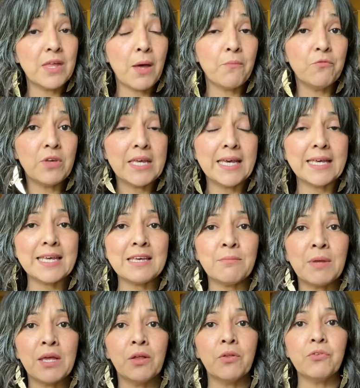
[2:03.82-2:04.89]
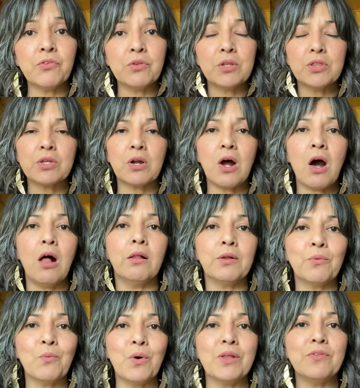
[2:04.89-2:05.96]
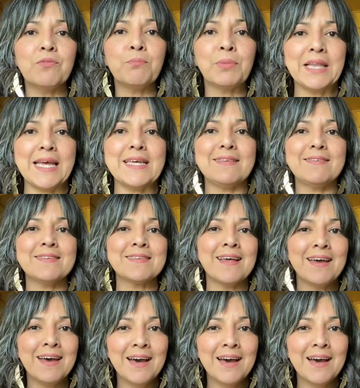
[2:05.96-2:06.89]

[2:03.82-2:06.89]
them via email so that they're all in one place.